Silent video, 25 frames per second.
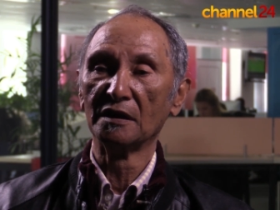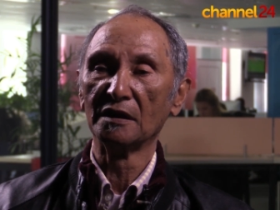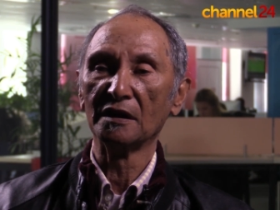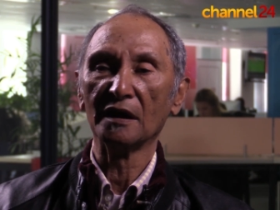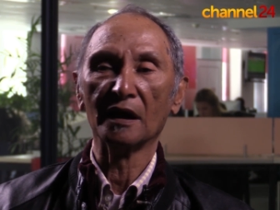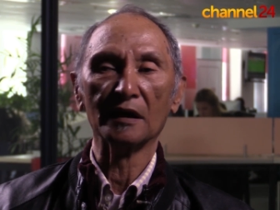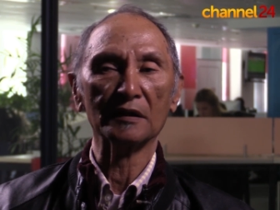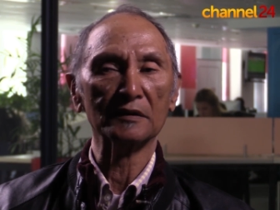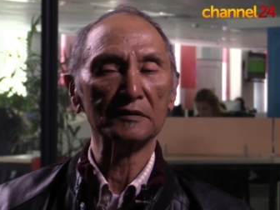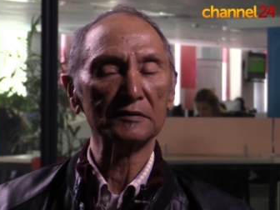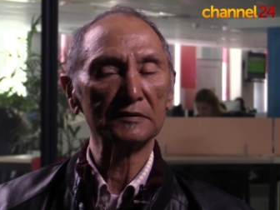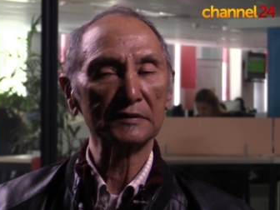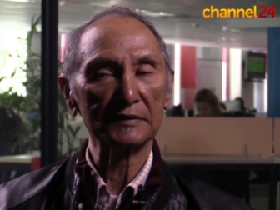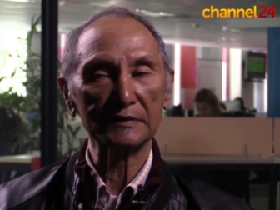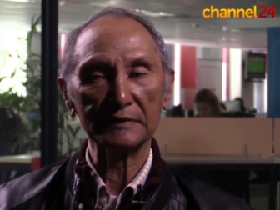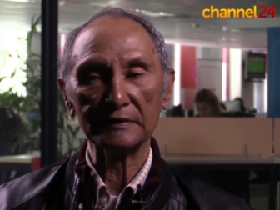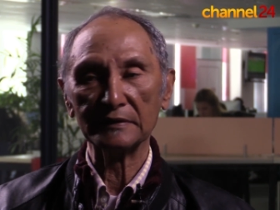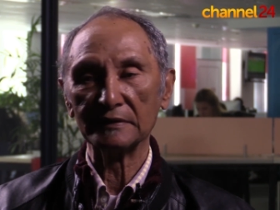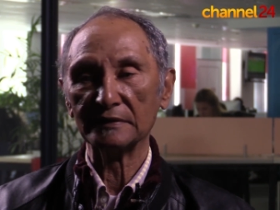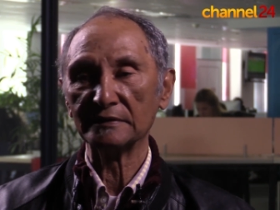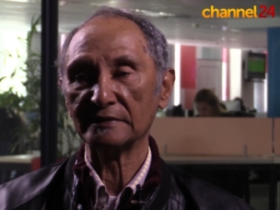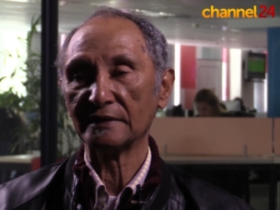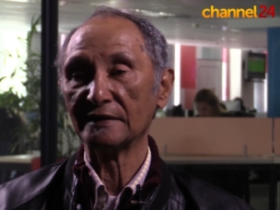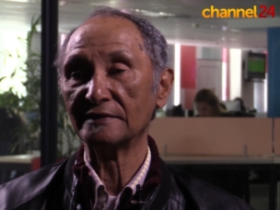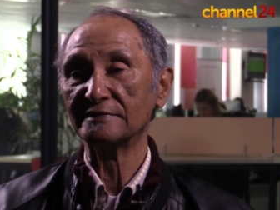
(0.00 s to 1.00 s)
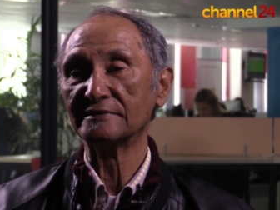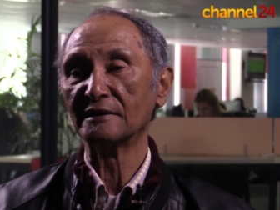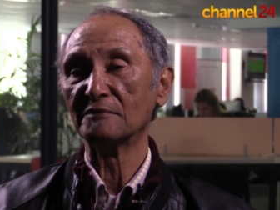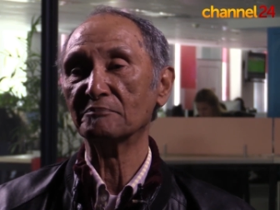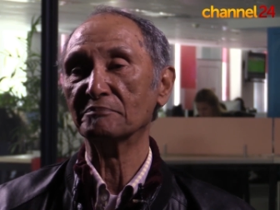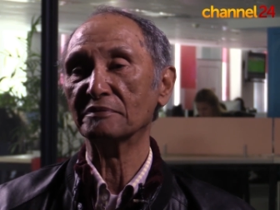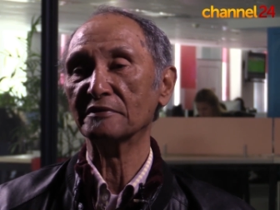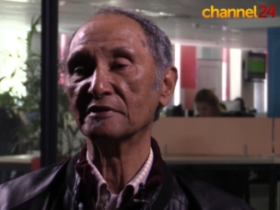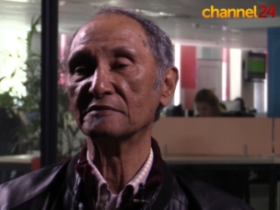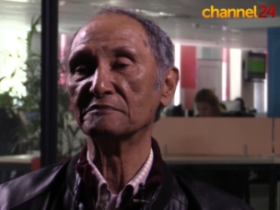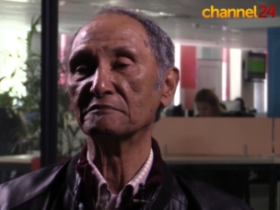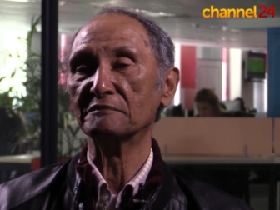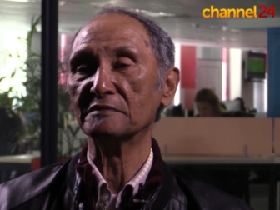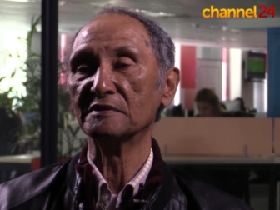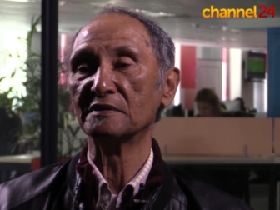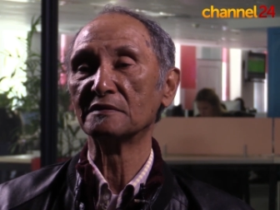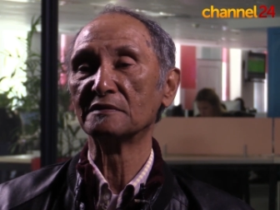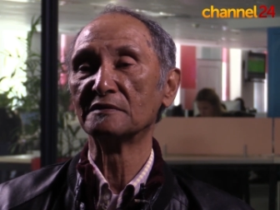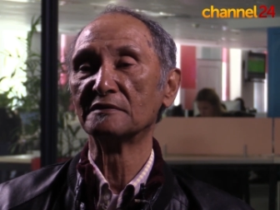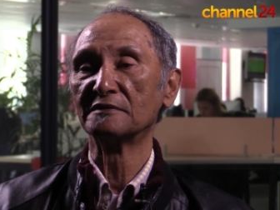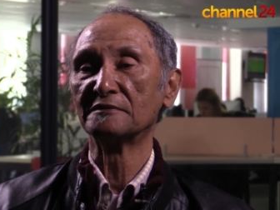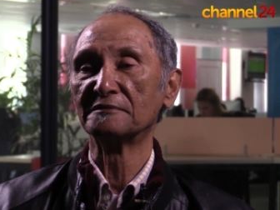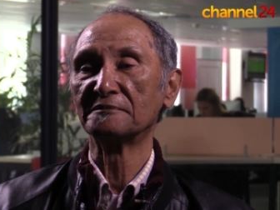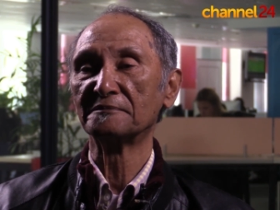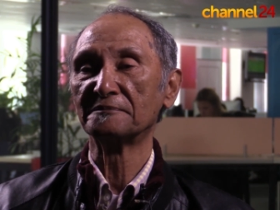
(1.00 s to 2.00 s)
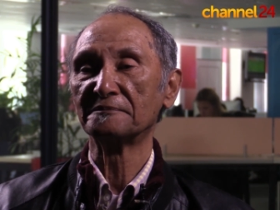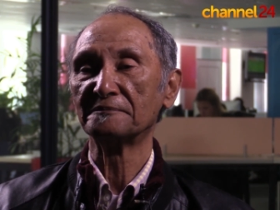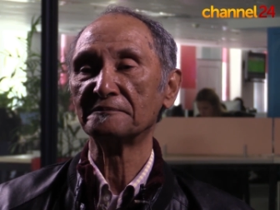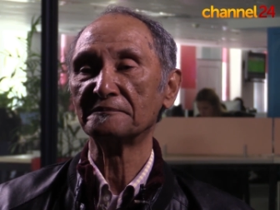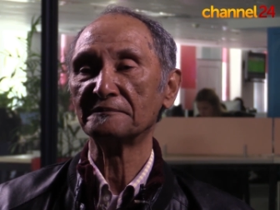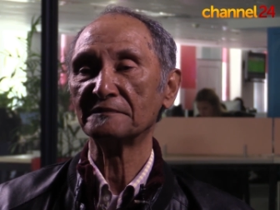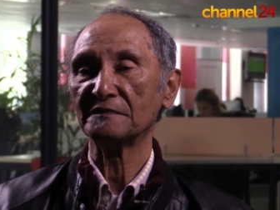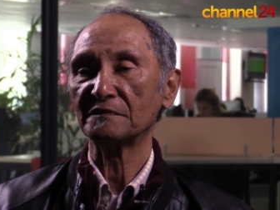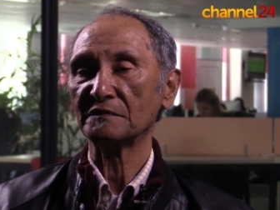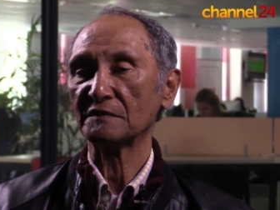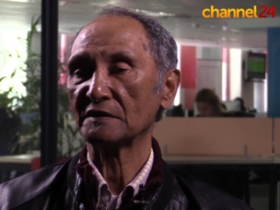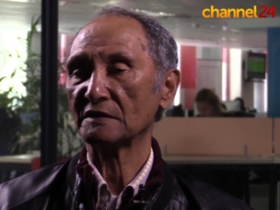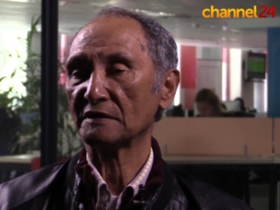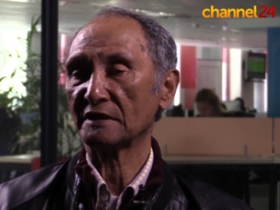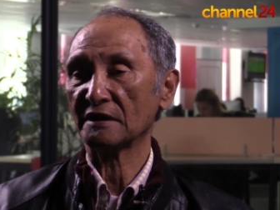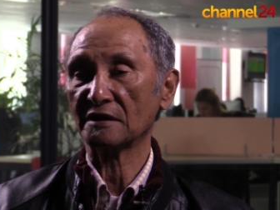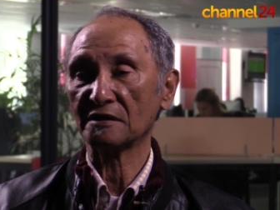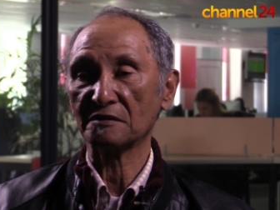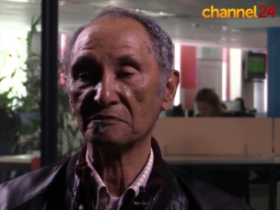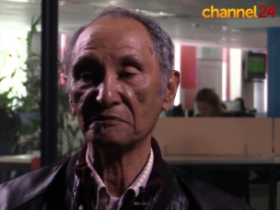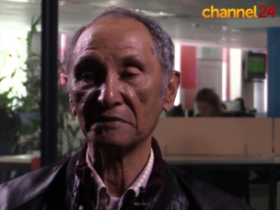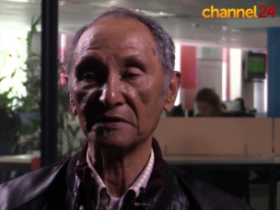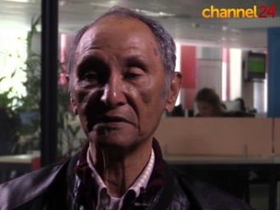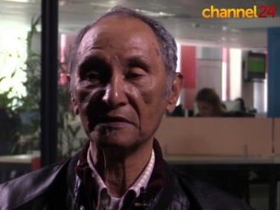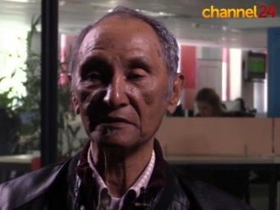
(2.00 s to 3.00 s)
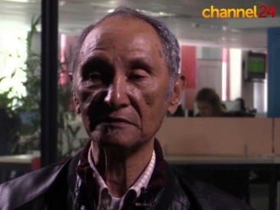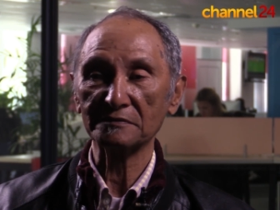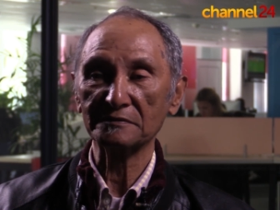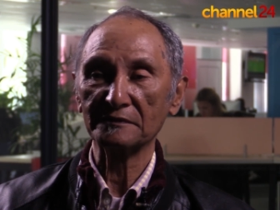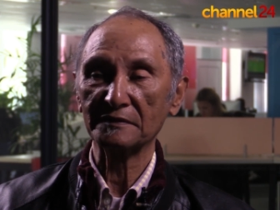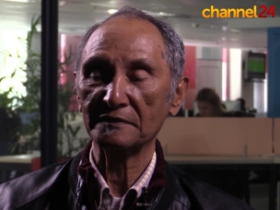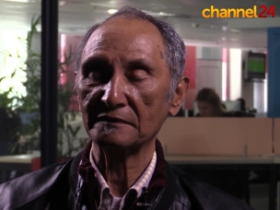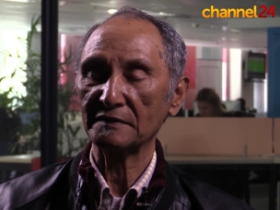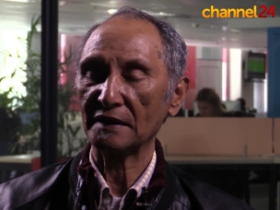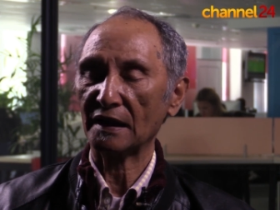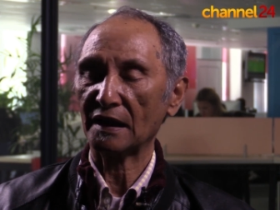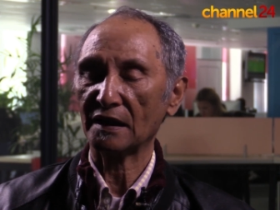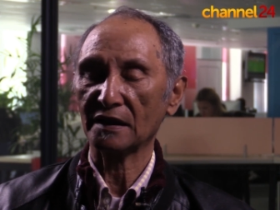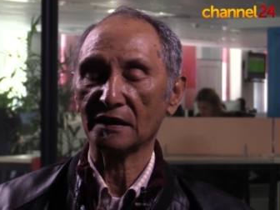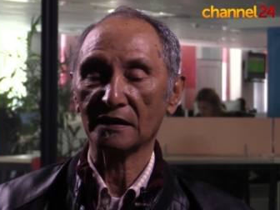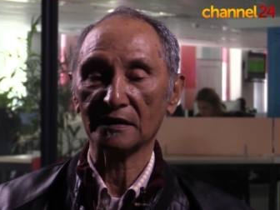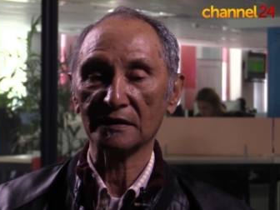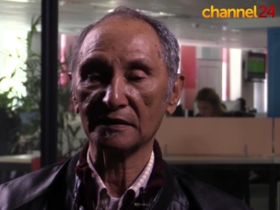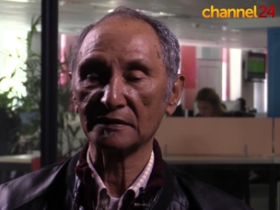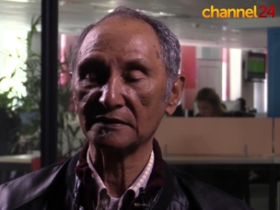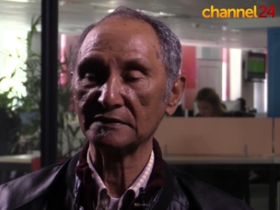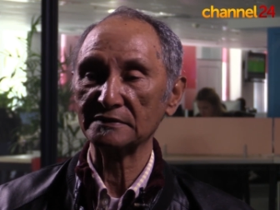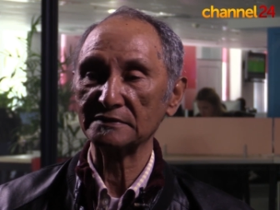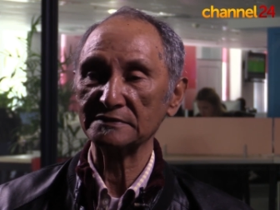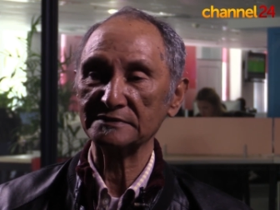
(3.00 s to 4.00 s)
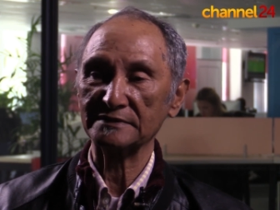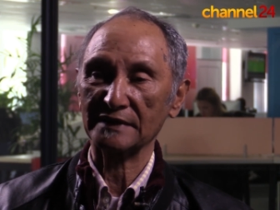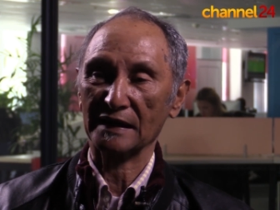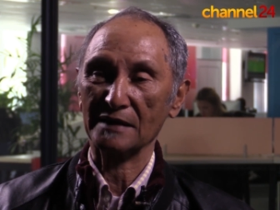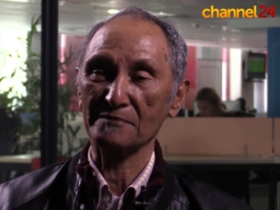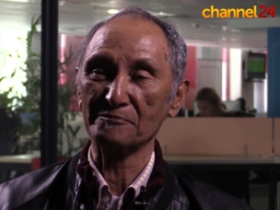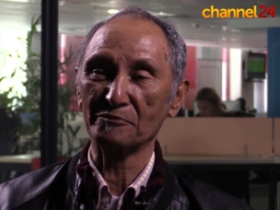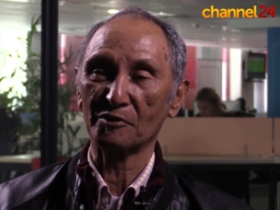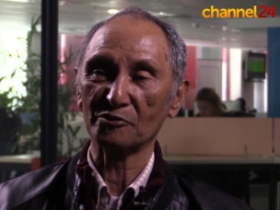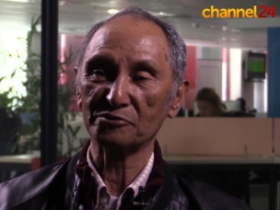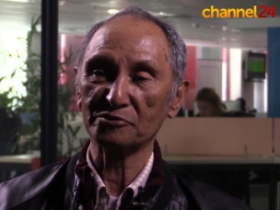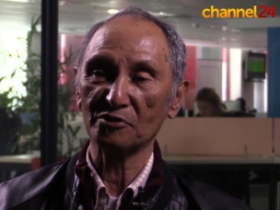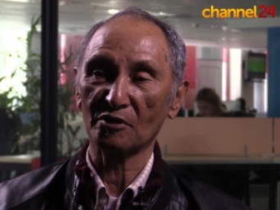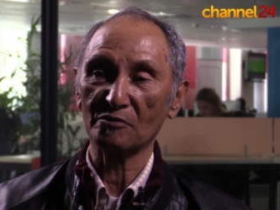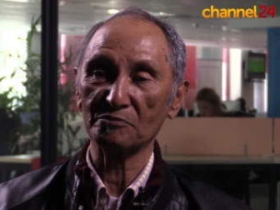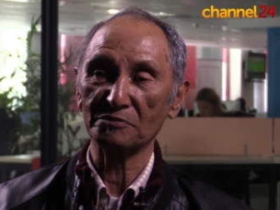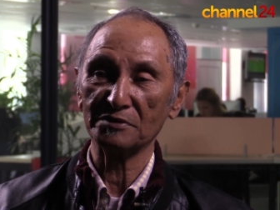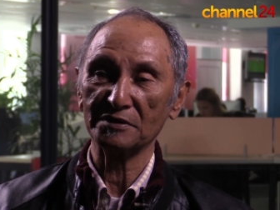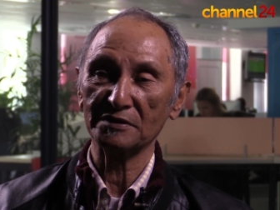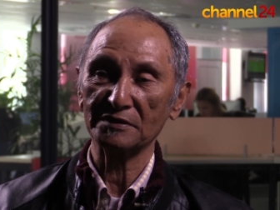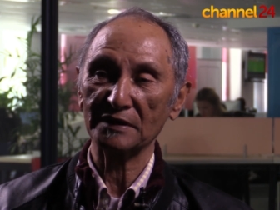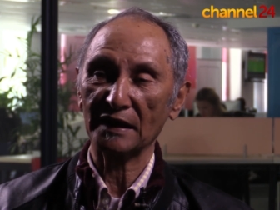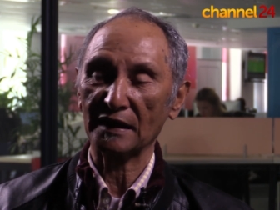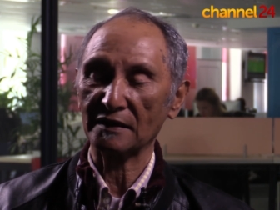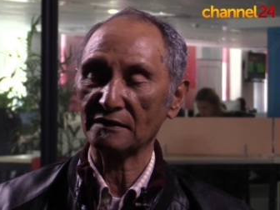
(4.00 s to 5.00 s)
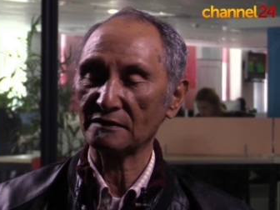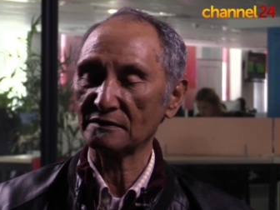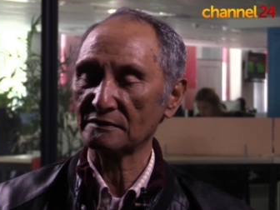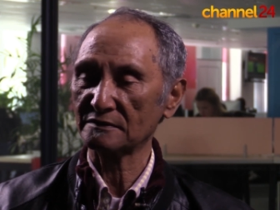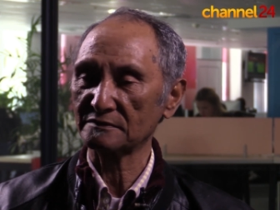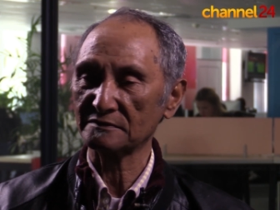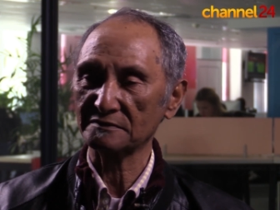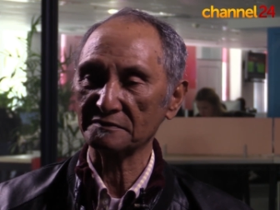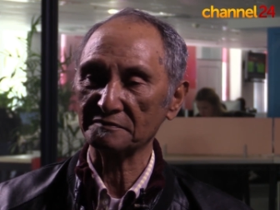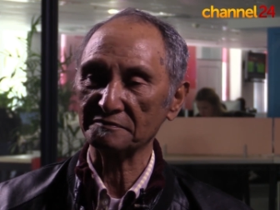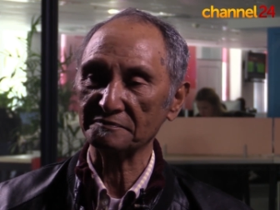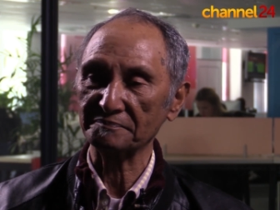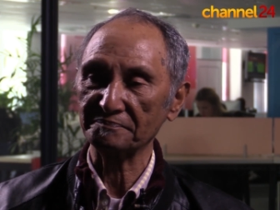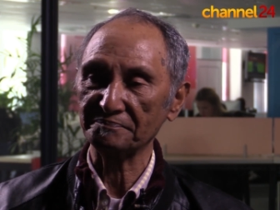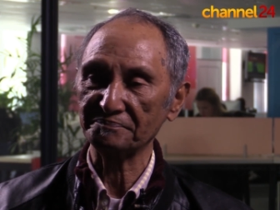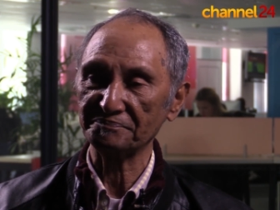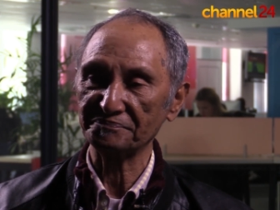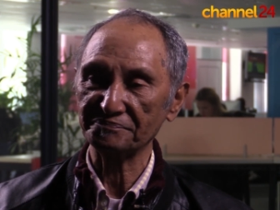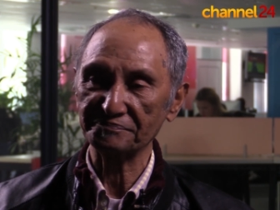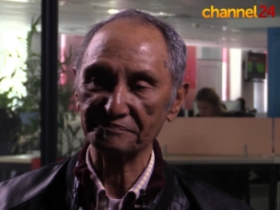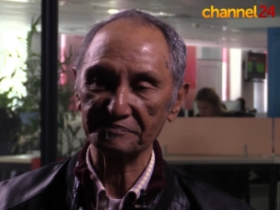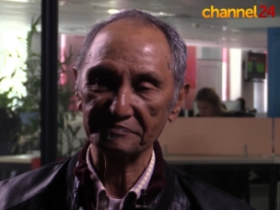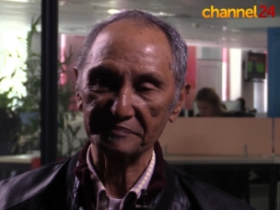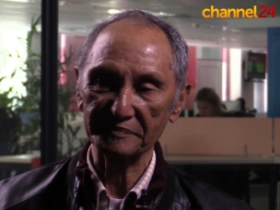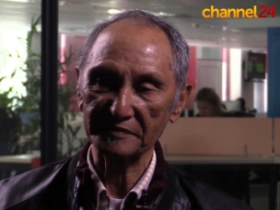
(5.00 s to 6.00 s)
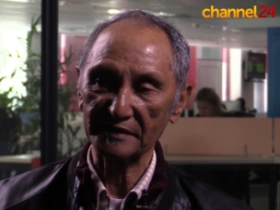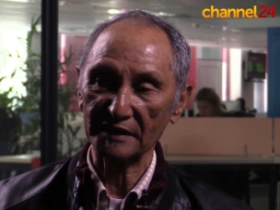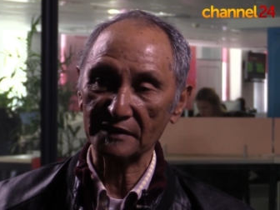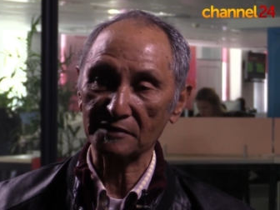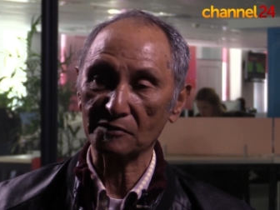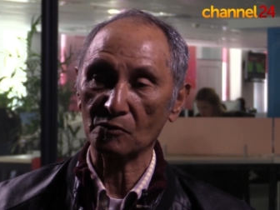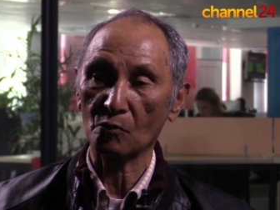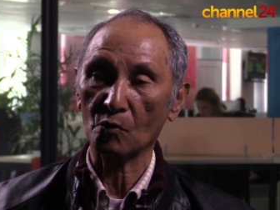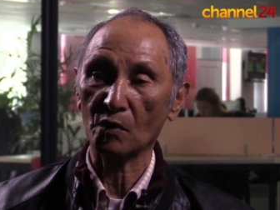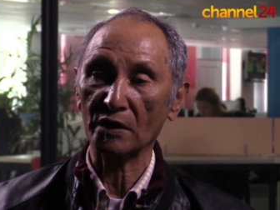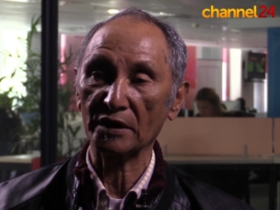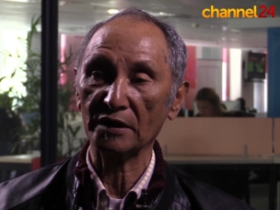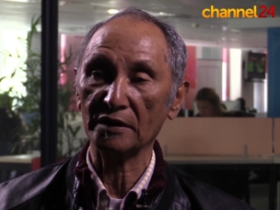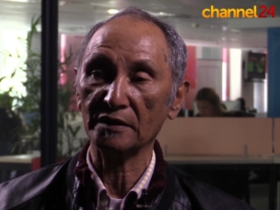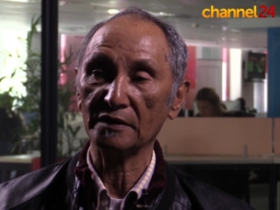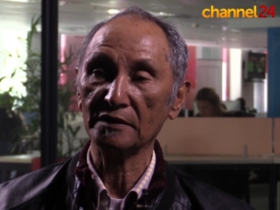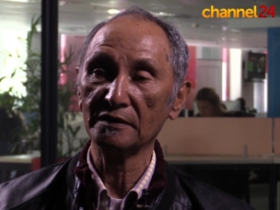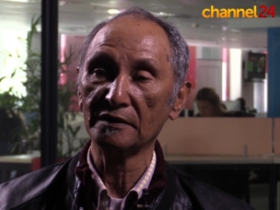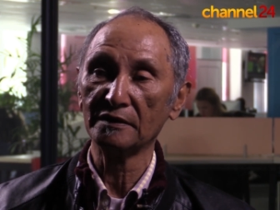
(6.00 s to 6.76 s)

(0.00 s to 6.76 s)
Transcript: And then they beat me, kicked me, like trampled on me, like, get away.